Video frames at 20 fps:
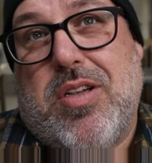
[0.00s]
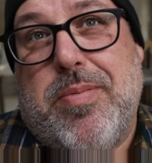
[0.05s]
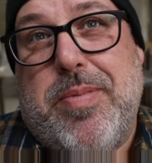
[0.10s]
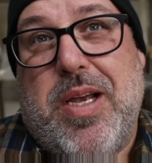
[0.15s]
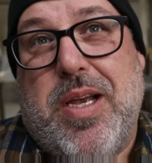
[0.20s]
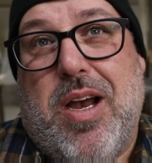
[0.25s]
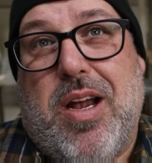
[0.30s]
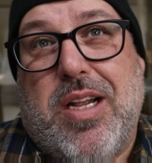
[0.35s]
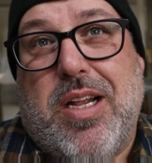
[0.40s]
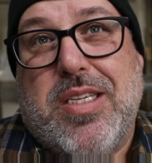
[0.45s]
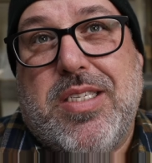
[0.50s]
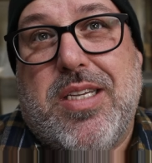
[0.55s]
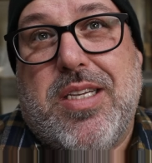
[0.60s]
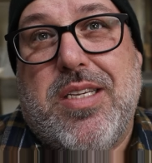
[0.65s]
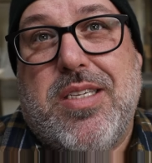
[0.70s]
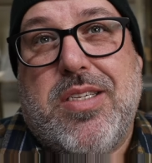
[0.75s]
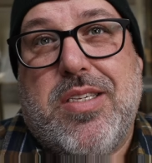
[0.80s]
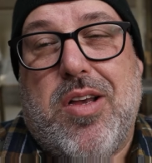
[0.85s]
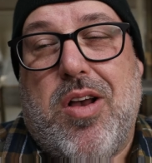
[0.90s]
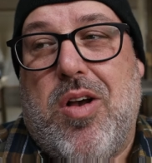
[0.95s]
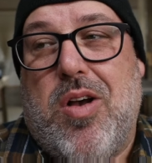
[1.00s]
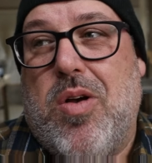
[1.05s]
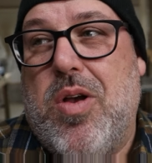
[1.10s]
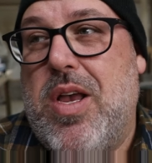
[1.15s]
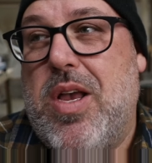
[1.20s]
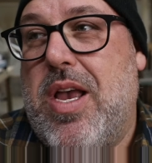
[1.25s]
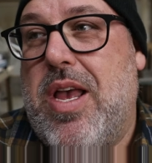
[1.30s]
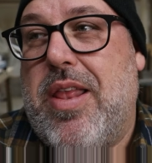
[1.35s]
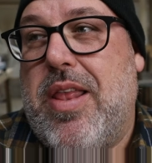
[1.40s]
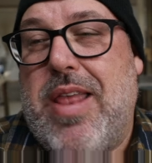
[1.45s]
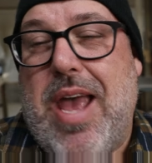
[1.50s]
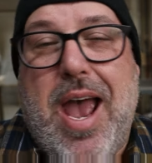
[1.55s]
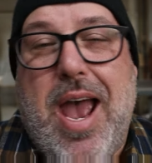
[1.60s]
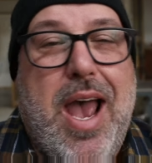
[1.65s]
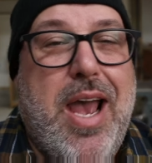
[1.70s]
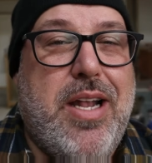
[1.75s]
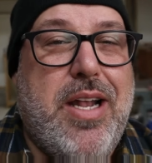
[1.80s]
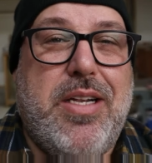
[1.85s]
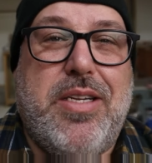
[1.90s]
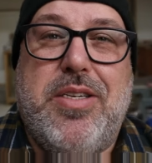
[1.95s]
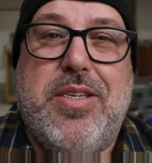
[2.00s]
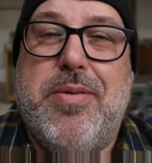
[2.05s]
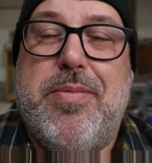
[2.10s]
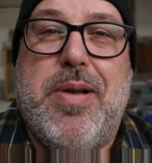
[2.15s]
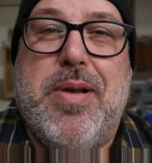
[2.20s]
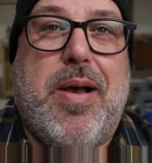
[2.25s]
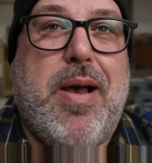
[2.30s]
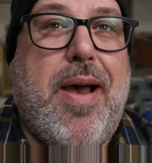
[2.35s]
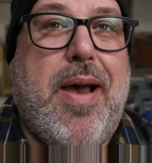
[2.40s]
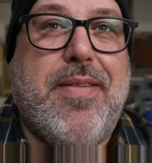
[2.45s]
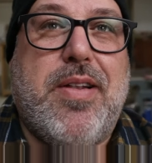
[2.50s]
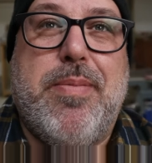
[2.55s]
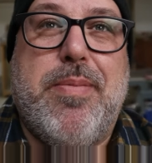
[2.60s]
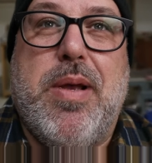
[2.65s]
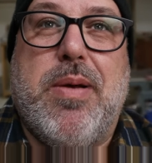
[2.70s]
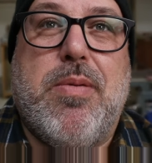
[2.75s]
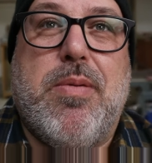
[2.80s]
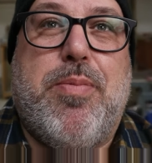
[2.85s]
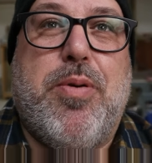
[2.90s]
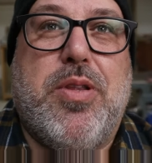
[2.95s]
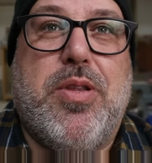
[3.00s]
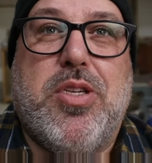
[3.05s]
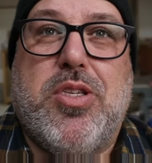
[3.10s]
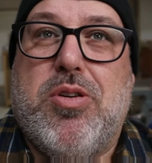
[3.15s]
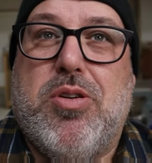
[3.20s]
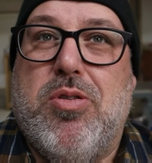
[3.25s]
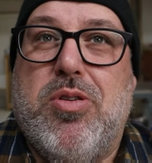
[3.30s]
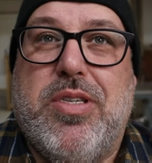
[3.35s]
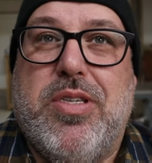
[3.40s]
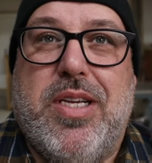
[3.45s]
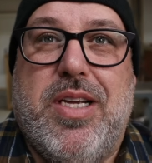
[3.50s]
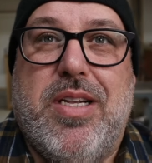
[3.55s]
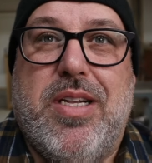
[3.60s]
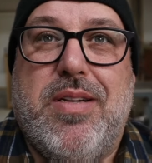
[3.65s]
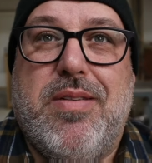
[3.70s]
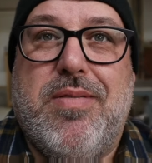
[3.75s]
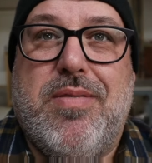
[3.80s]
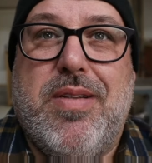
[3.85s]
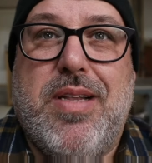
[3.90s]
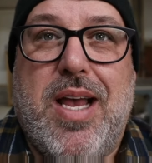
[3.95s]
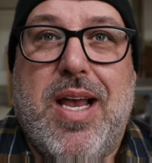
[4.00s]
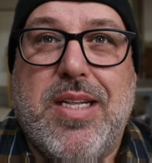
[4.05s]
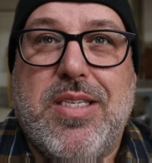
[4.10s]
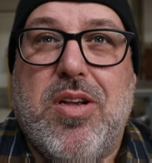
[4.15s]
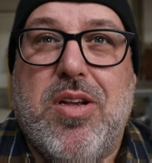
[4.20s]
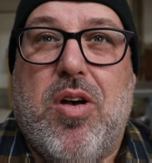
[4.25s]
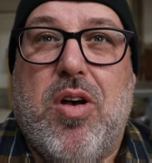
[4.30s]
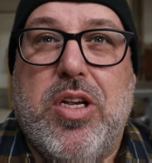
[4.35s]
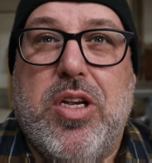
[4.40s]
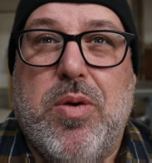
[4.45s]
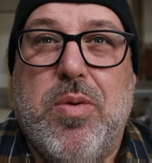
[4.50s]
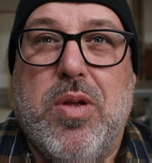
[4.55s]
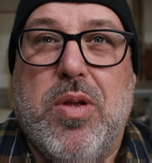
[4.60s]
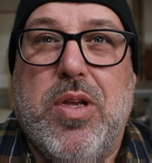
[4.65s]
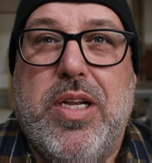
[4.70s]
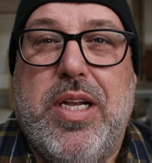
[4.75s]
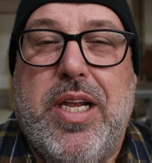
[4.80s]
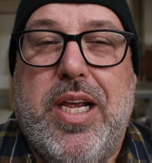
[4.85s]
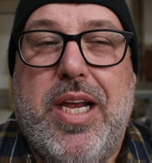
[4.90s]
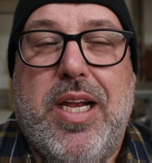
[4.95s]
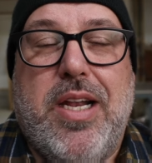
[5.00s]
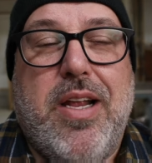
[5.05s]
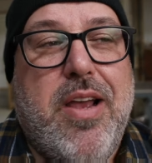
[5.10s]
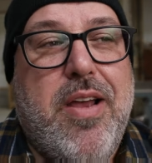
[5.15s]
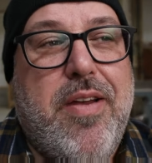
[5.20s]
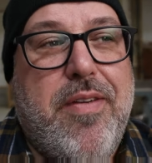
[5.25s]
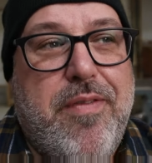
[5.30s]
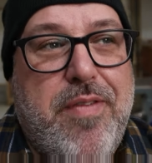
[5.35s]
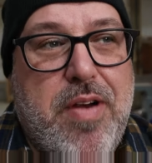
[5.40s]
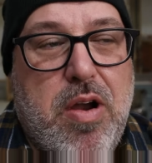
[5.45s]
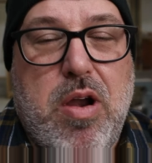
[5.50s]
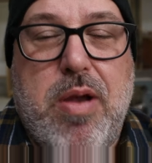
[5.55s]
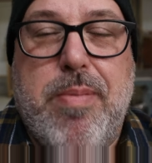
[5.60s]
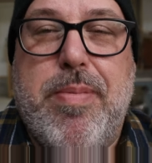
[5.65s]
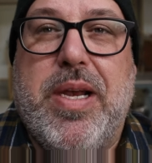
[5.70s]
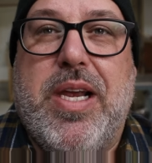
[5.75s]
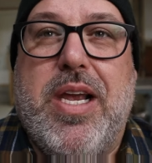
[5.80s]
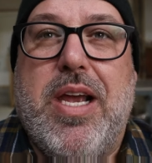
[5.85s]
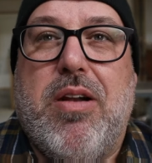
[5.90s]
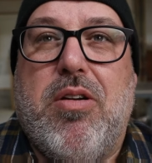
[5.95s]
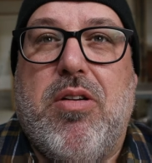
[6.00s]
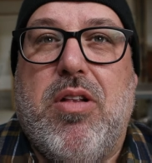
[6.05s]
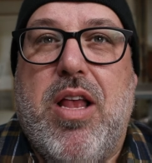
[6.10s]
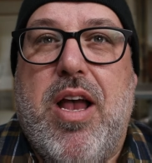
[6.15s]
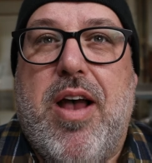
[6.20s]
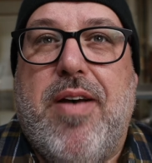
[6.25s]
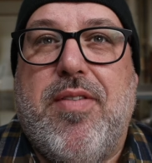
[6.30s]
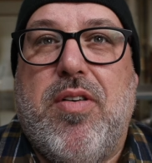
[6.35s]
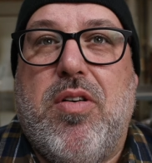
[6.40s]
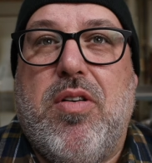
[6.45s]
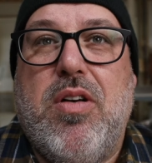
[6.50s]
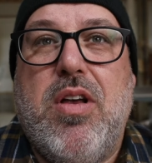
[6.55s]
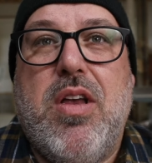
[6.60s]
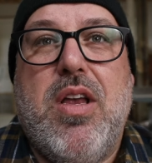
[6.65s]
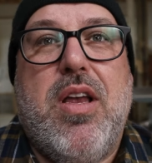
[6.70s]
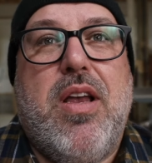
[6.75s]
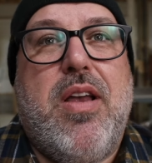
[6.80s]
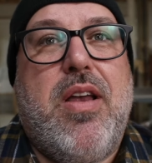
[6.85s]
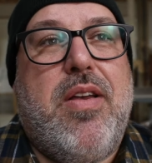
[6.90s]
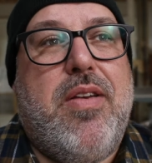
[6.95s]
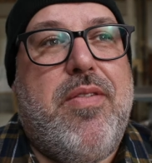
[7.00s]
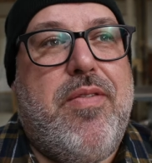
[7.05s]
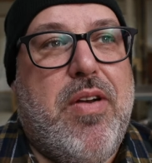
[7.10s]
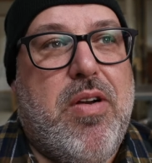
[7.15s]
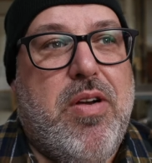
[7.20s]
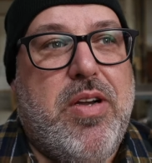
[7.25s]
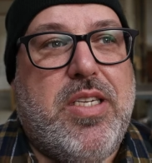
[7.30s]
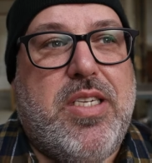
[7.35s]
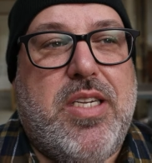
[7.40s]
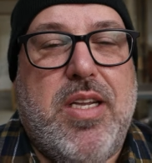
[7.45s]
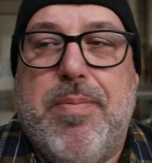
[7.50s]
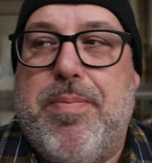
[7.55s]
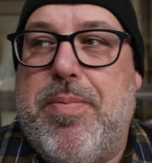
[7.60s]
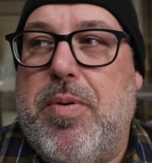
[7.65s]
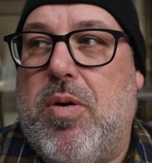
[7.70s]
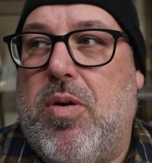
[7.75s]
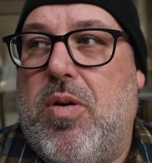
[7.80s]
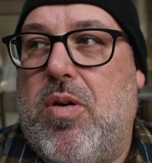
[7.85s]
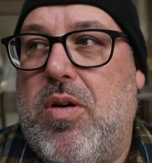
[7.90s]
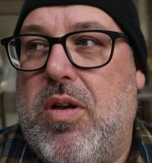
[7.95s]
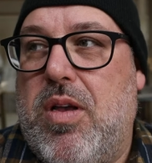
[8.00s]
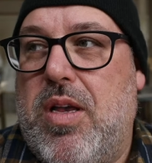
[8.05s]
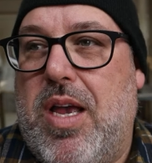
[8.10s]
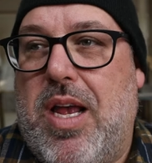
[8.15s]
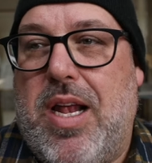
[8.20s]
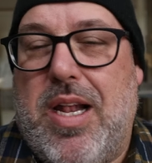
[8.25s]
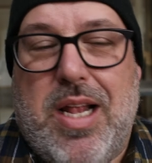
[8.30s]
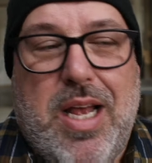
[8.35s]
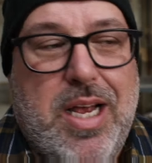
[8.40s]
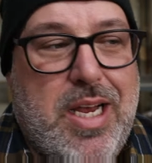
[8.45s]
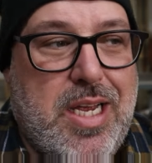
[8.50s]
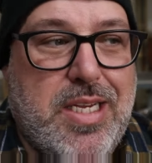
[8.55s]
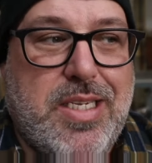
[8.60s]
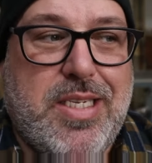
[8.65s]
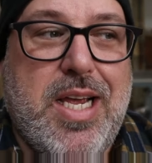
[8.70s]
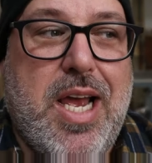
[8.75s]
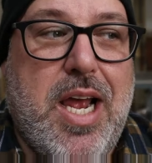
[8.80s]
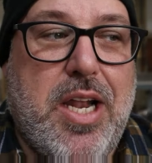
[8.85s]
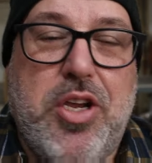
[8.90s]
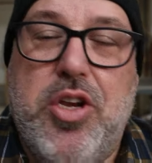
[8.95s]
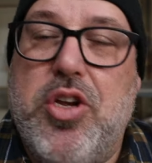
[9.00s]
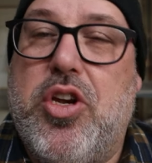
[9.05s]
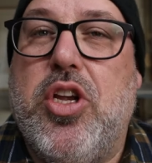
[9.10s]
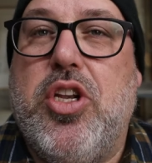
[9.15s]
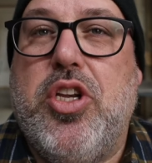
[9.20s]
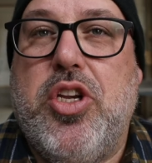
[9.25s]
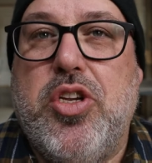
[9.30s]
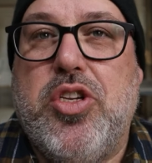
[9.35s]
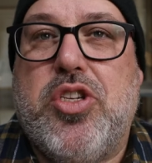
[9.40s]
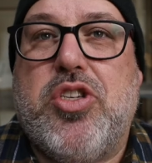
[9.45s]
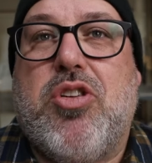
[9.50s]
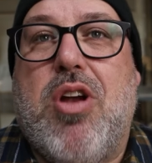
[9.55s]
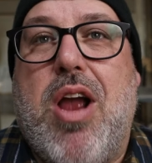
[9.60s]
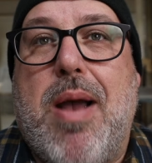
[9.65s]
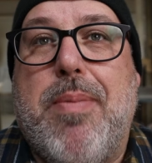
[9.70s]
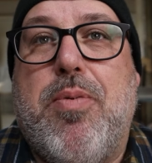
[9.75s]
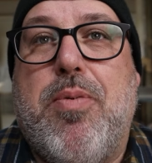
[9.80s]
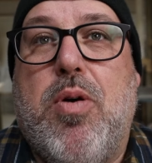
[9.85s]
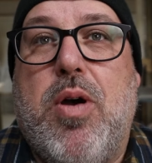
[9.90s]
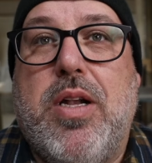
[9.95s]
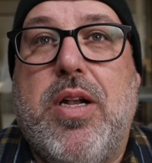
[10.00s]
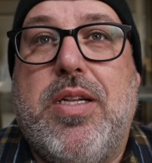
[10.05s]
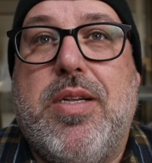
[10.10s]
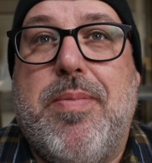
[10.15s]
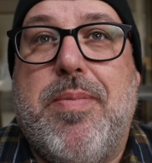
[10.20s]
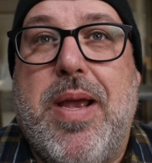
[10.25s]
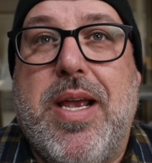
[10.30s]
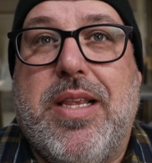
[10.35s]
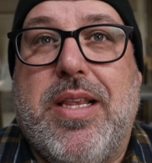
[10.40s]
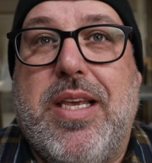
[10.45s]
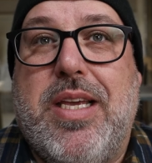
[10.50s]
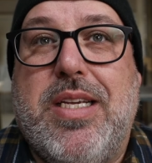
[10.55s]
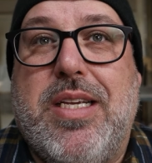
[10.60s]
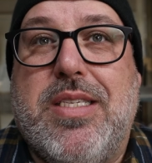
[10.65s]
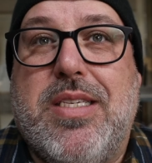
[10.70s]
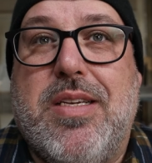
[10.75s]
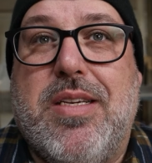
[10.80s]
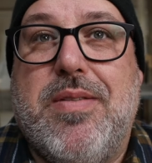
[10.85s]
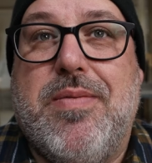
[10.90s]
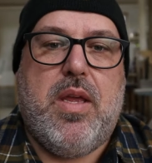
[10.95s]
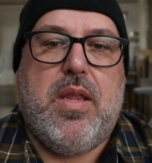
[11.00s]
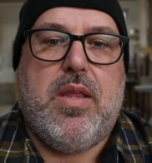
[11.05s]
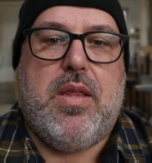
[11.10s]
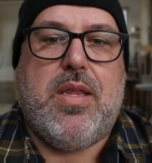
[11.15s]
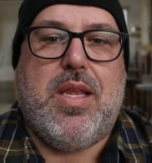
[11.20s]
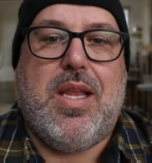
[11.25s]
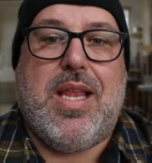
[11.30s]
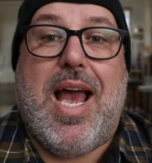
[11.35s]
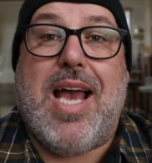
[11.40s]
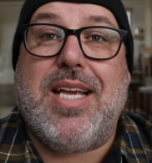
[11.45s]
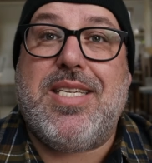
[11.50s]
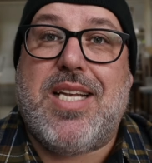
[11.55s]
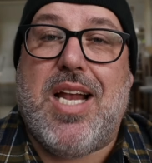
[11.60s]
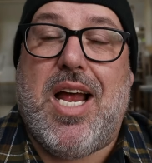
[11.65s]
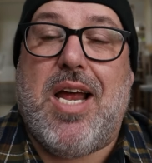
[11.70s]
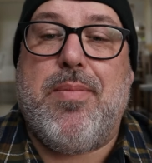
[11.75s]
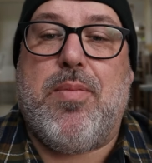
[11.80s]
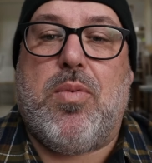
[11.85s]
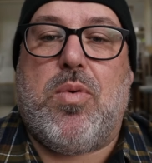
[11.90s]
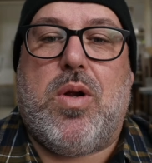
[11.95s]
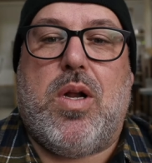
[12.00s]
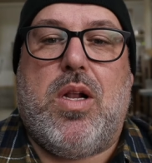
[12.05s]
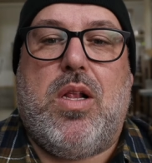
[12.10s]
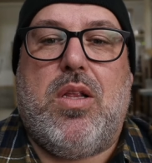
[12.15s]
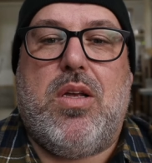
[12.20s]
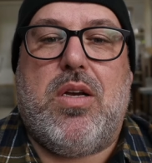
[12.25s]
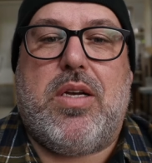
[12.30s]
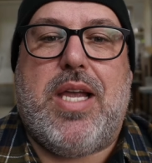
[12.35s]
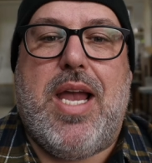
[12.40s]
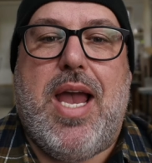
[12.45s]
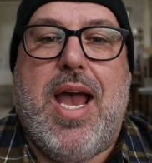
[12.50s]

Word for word: to be honest. So that, and you'll have to be able to put the screws in. That's all you really need. Very beginner level, very simple. And like I said, you can use scrap wood to make these. The last item we're gonna look